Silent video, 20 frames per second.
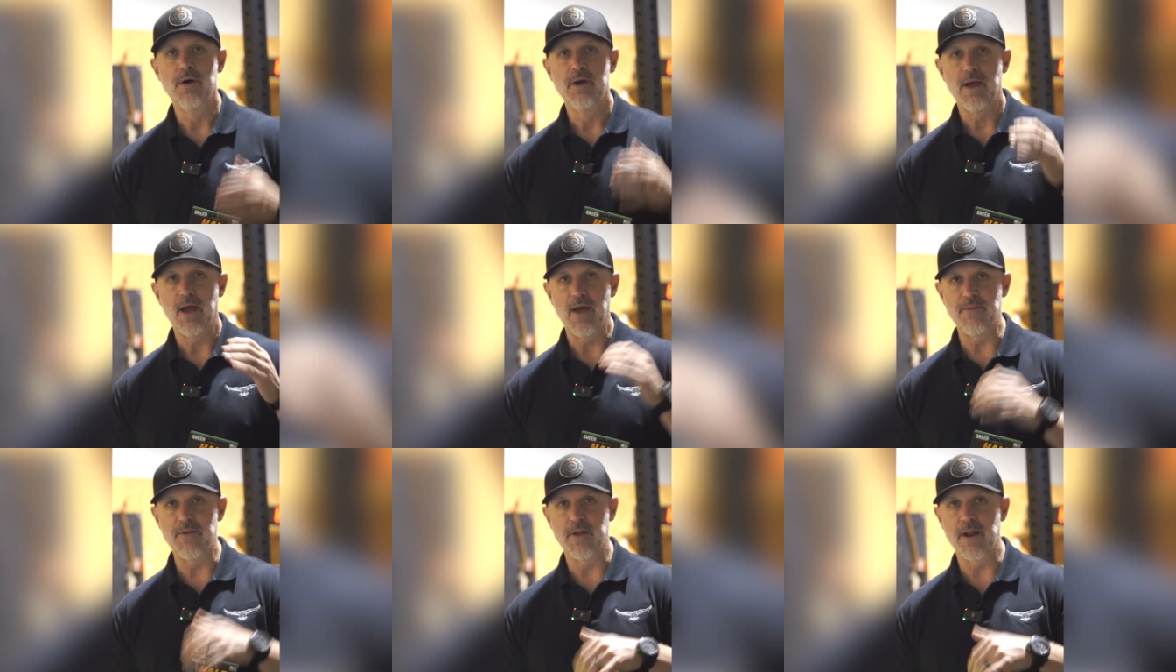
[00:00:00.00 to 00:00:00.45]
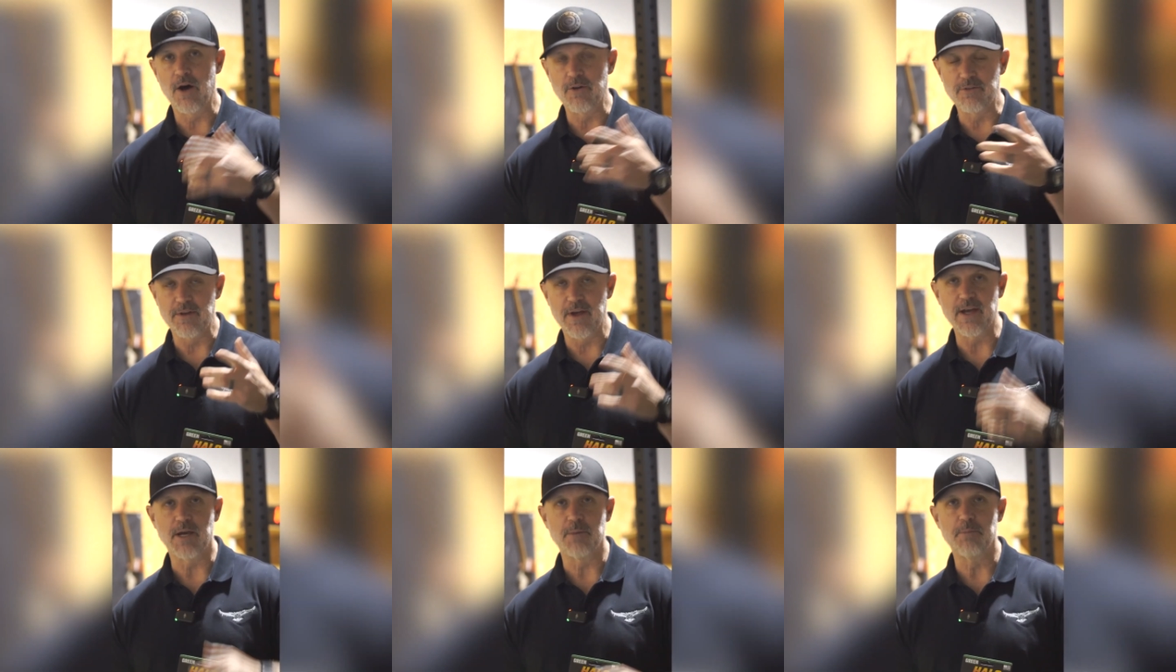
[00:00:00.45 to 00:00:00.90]
And then I'll
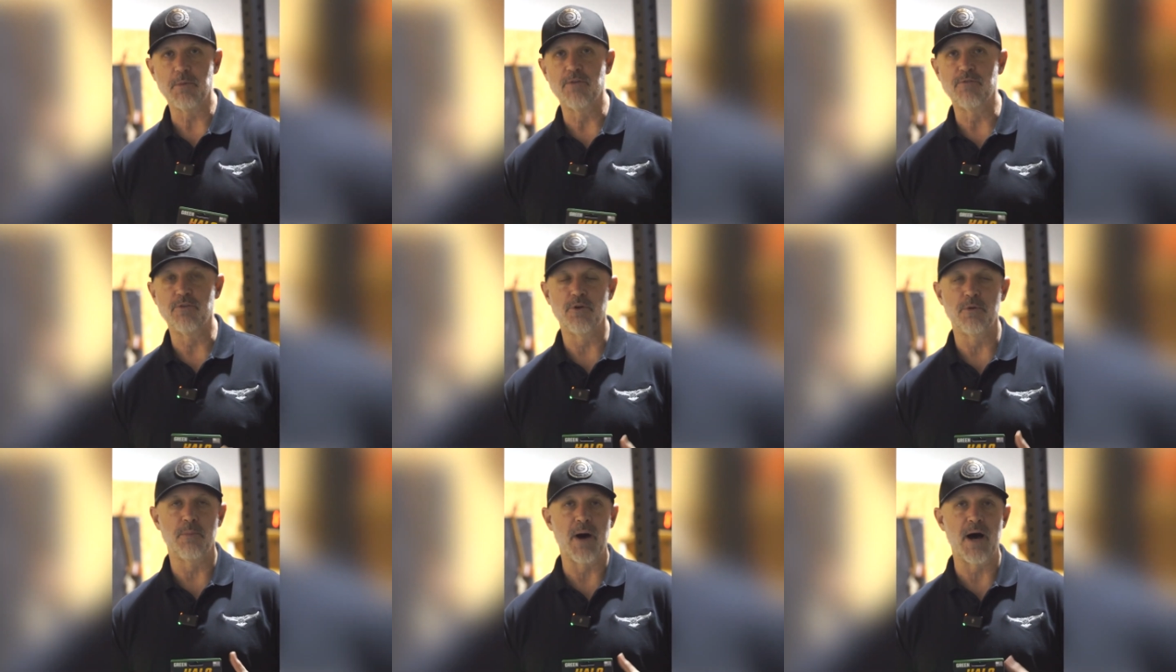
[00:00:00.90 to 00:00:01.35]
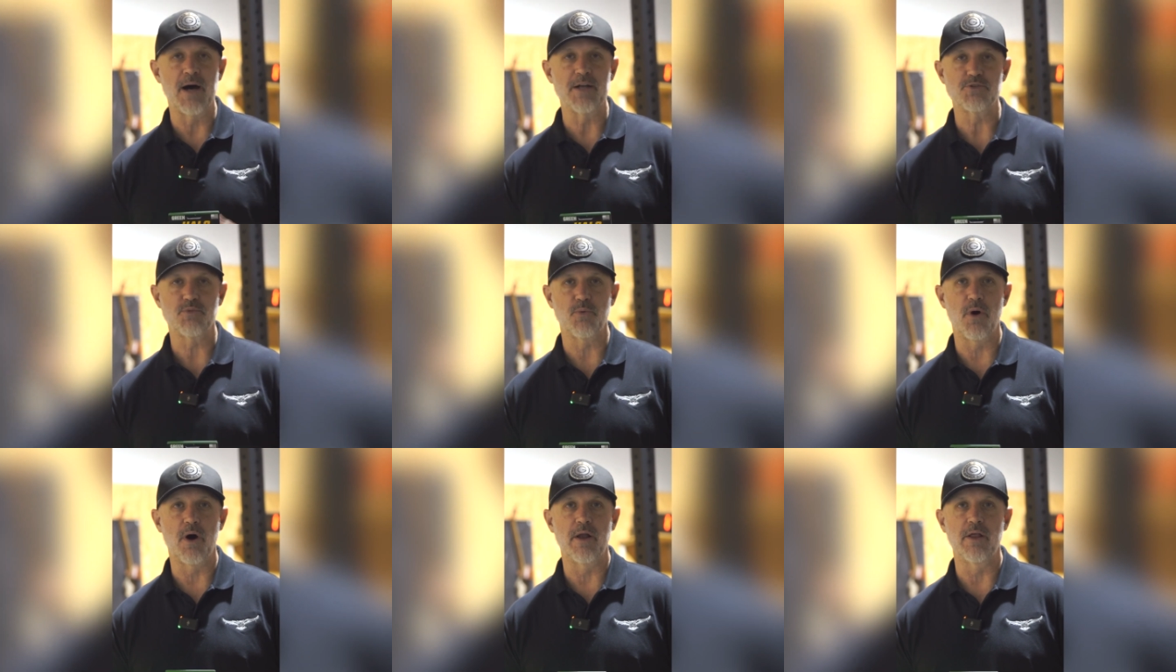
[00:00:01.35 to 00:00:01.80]
take them over to
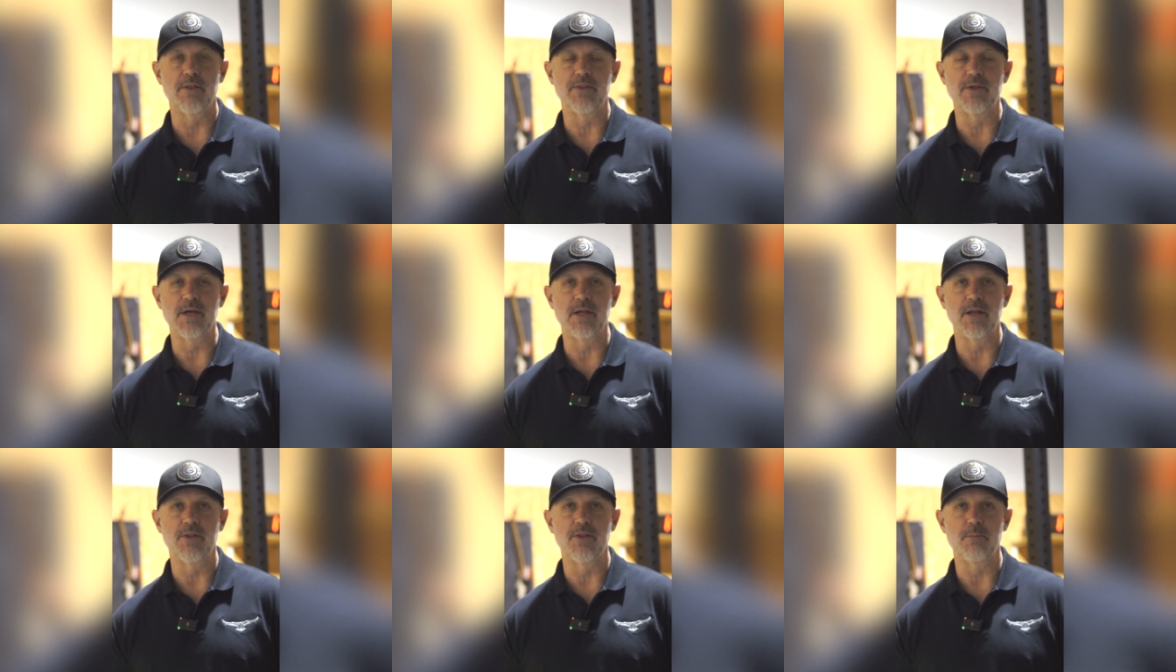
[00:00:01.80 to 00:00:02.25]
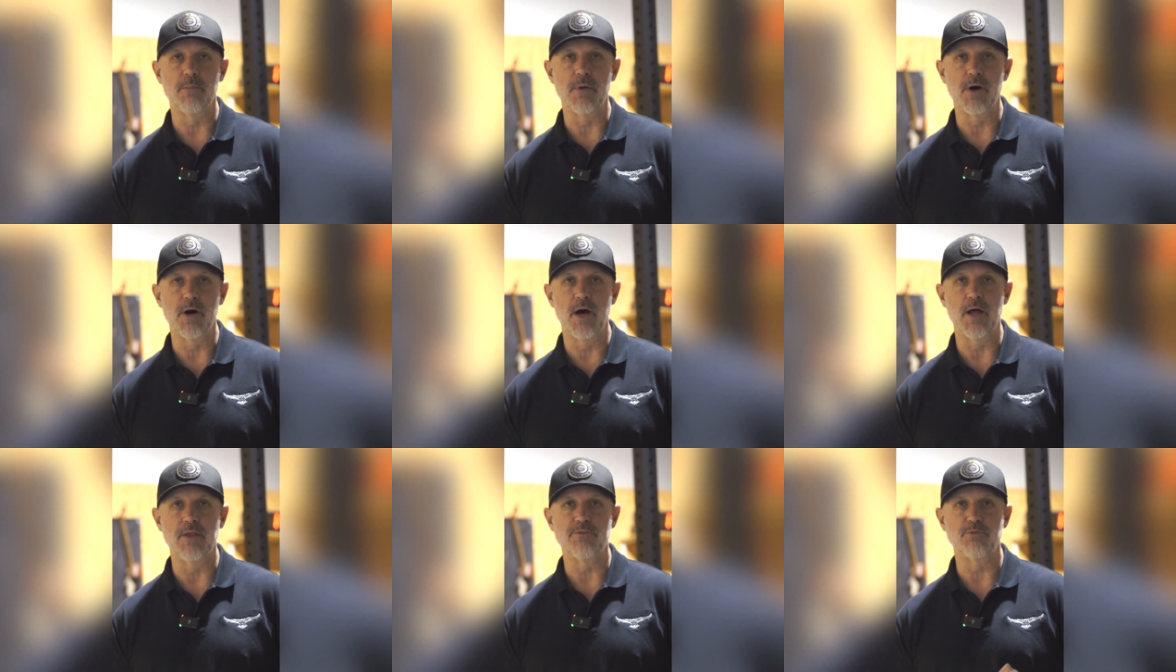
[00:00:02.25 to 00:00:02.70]
Botswana the end of the
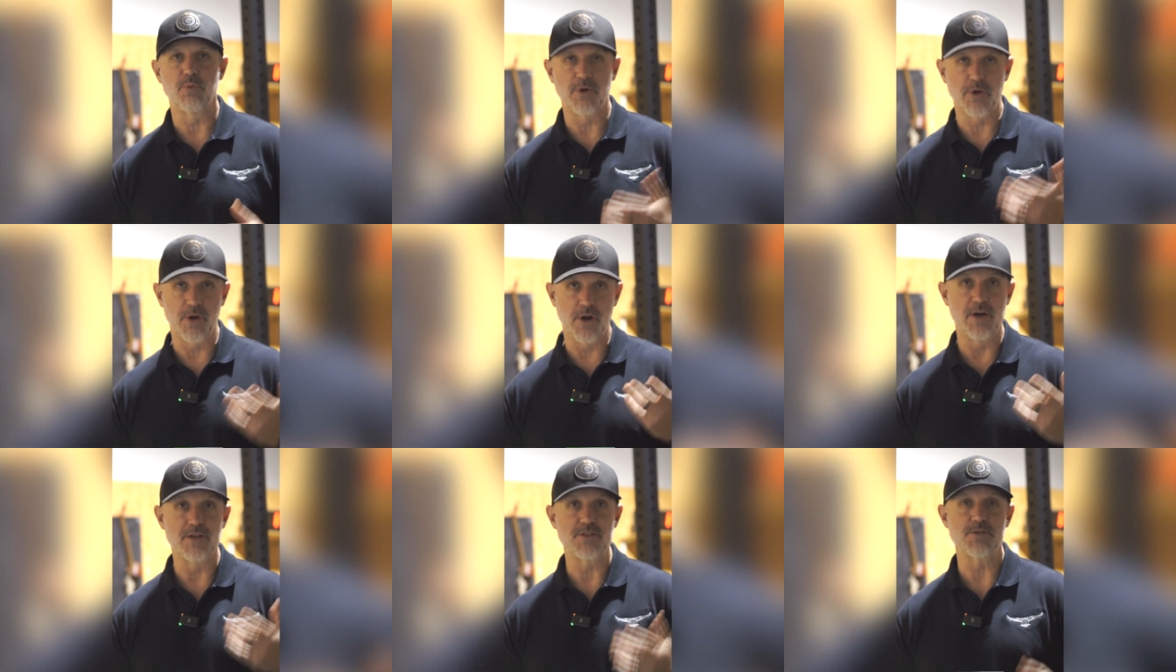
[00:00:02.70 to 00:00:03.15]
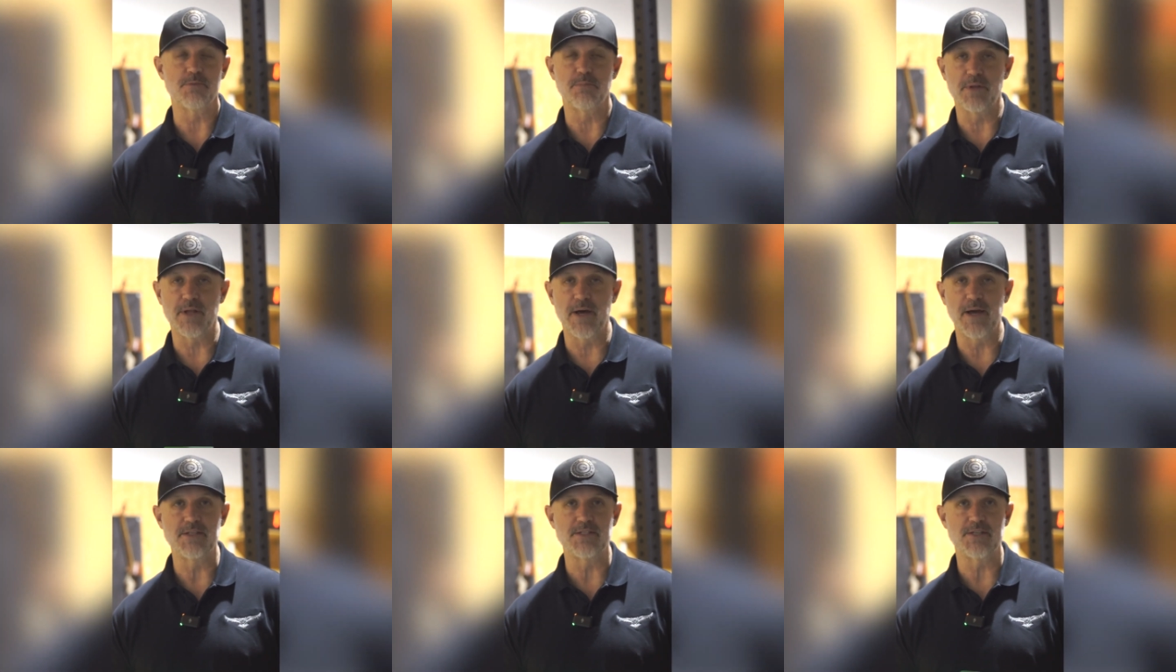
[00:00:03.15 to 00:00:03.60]
month. We're gonna hunt some
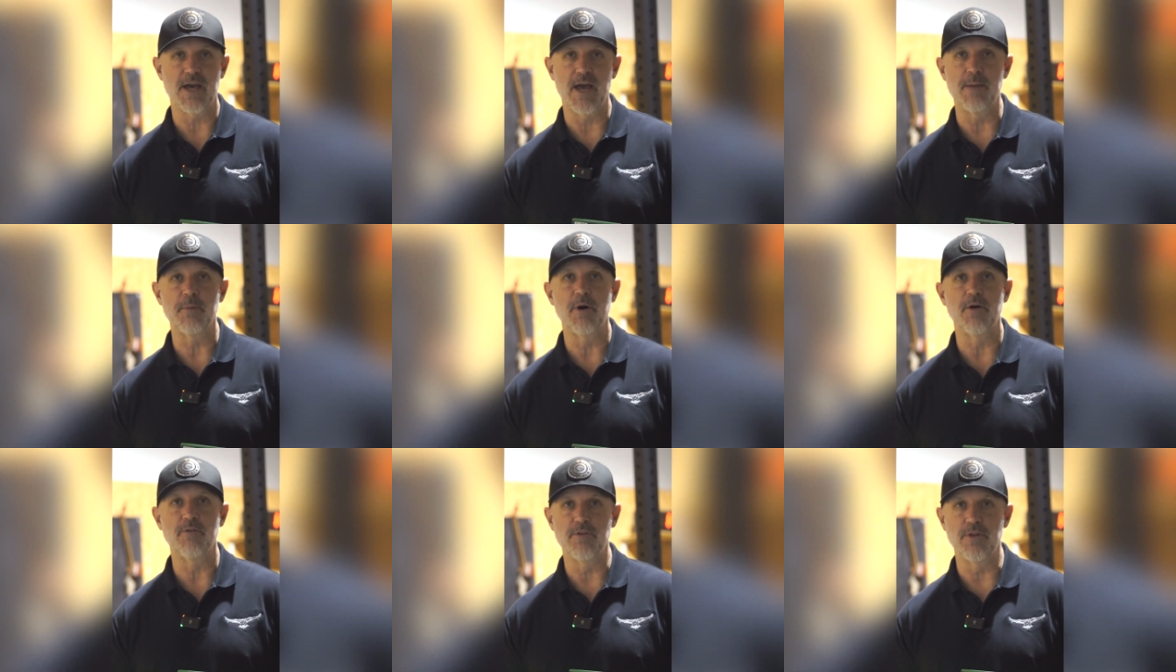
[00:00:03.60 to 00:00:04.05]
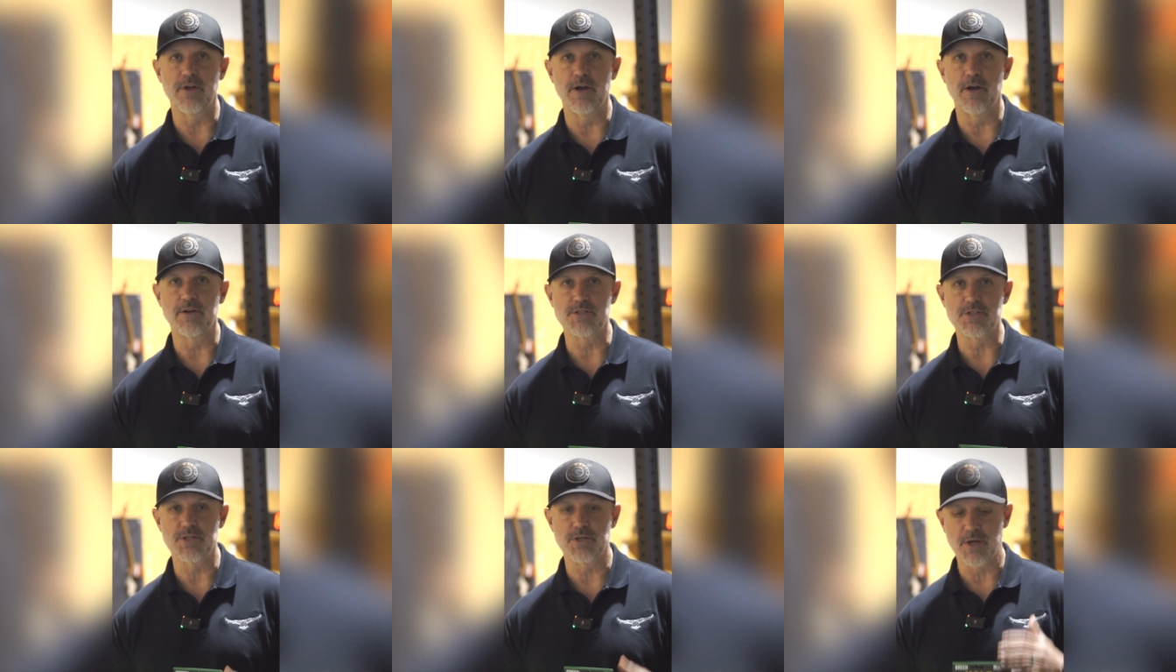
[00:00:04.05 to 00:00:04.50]
plains game over
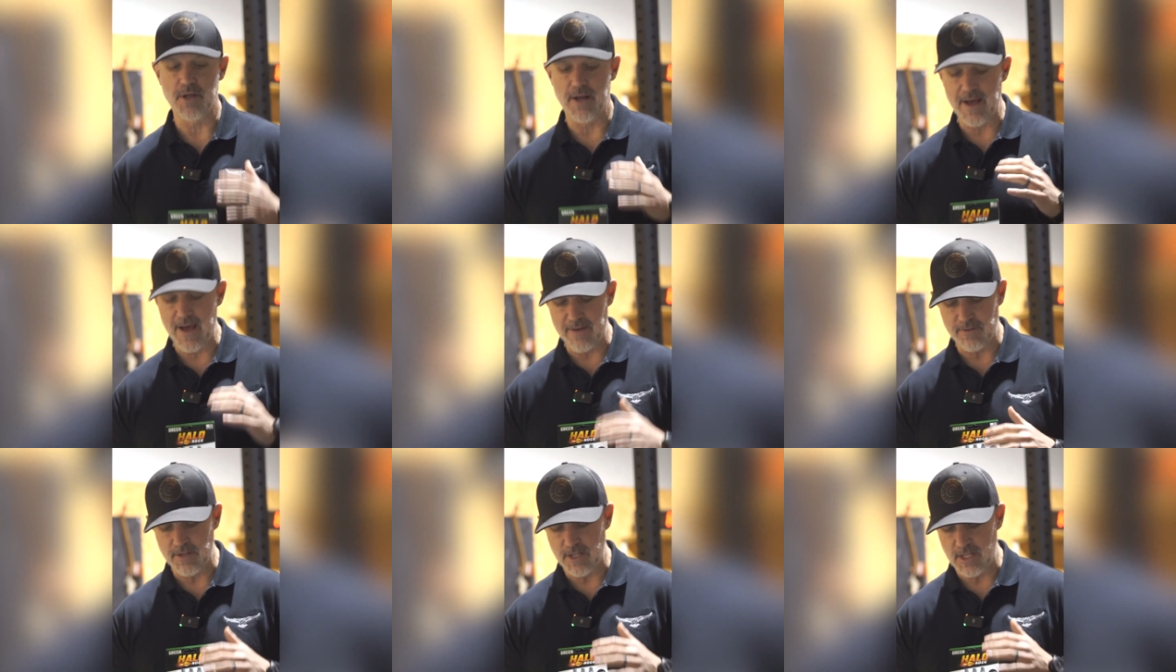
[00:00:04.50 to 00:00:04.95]
there. So gonna have a